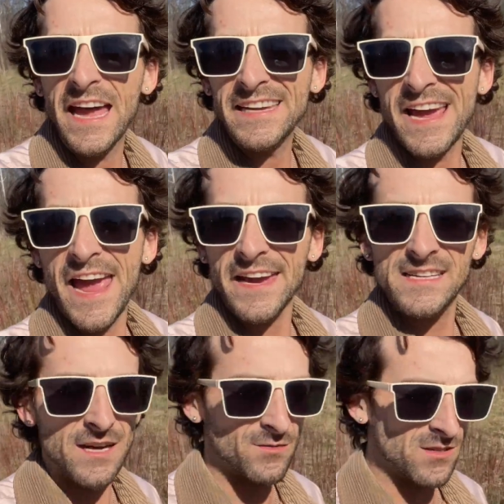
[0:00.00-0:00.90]
yanked
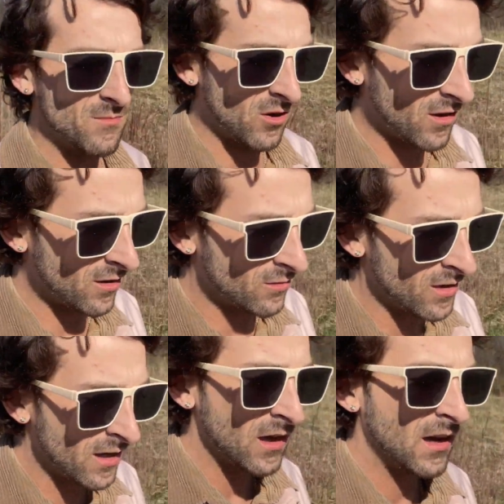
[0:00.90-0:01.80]
out tomorrow
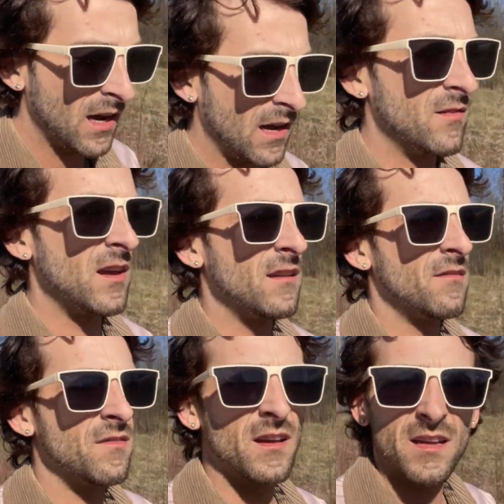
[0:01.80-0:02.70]
and then a
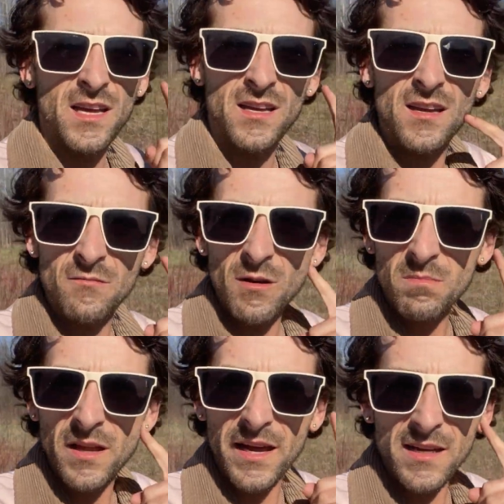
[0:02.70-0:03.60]
filling
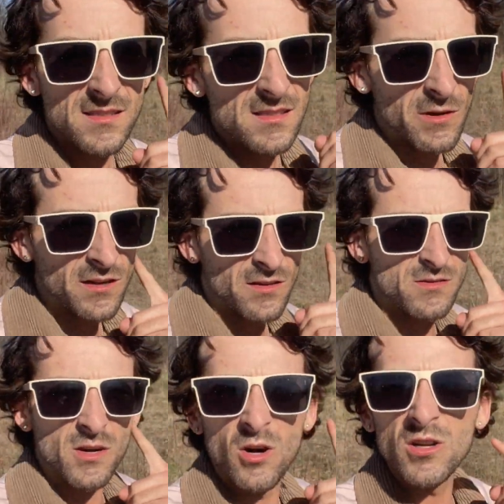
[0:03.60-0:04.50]
replaced one of
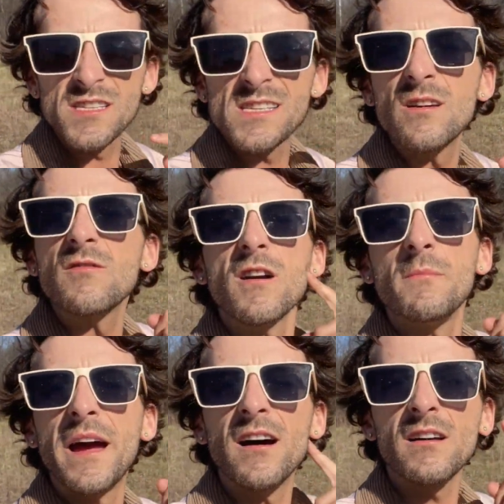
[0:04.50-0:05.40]
those old silver
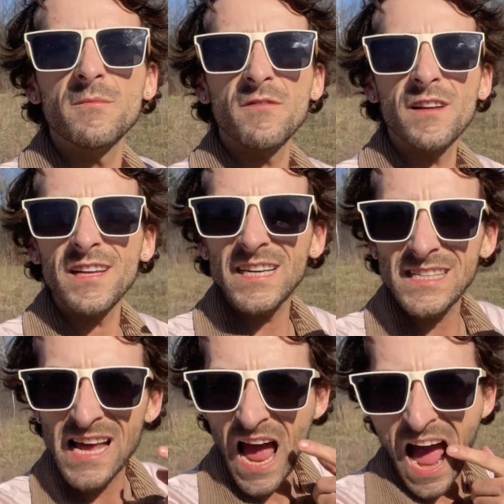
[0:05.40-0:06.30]
amalgam
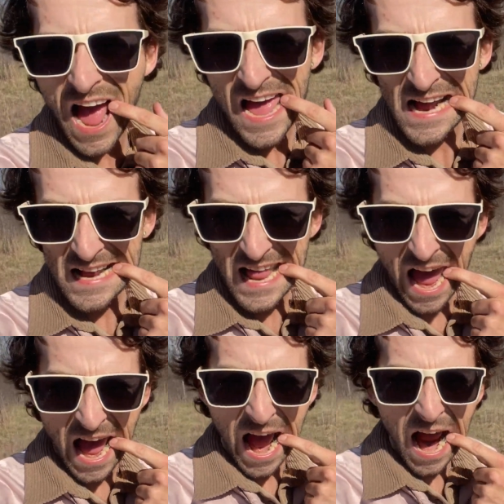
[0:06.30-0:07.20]
fillings like that